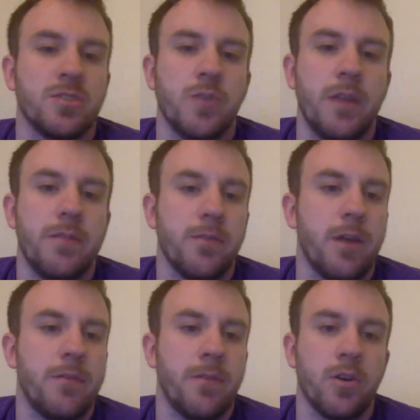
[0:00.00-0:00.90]
great
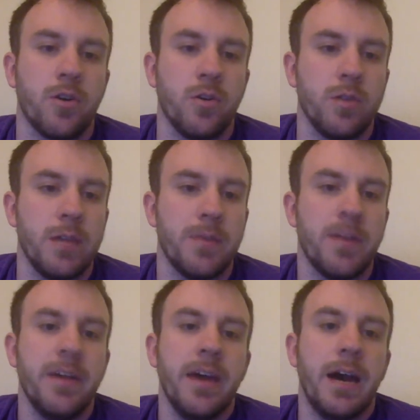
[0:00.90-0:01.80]
vertical leap,
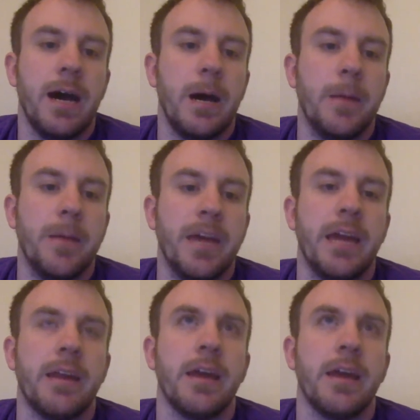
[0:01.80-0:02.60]
and